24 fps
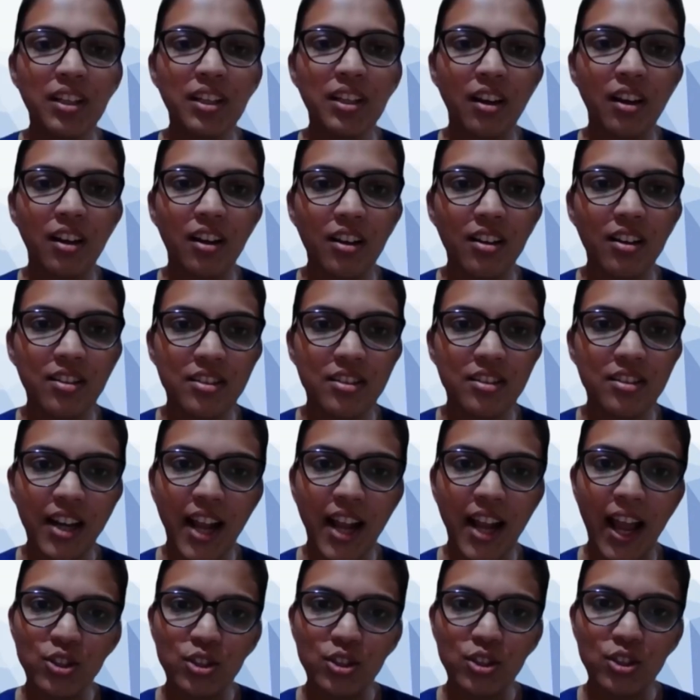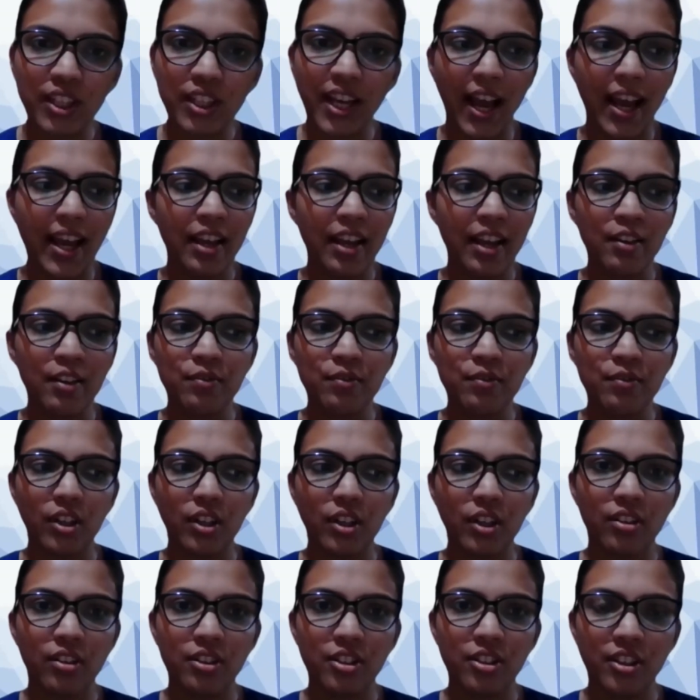one, sir? Actually,
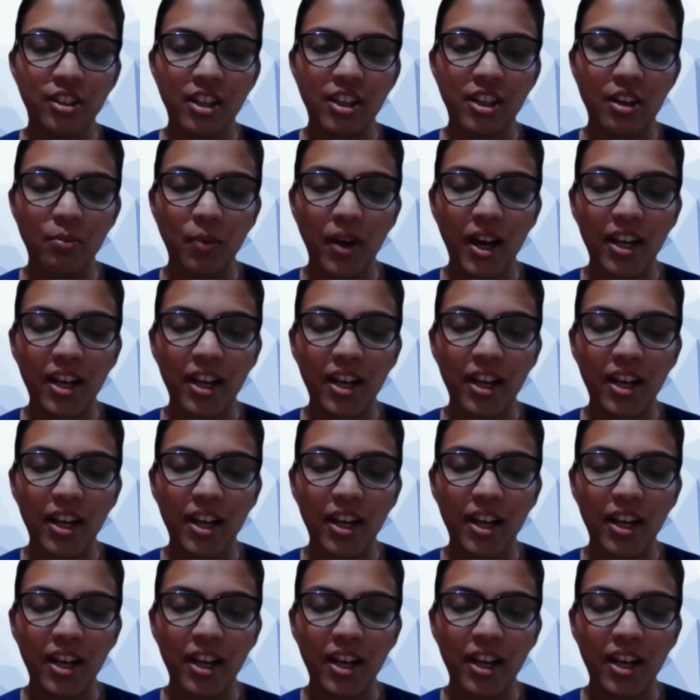Shiva